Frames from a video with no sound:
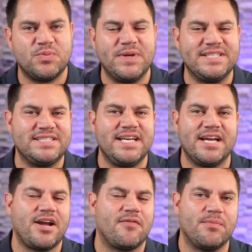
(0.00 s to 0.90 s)
we see a
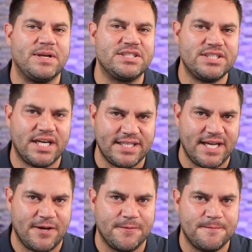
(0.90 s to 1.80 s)
government
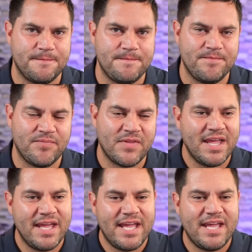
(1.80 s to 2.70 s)
shutdown.
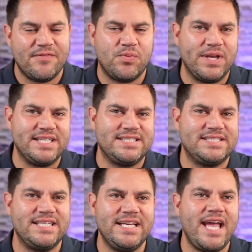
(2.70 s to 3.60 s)
If we
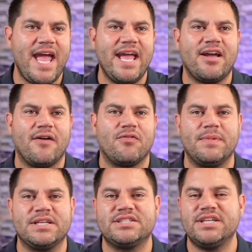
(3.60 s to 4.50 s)
see a
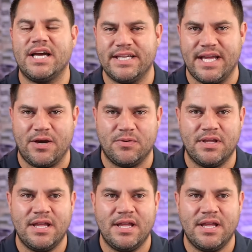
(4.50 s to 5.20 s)
government shutdown,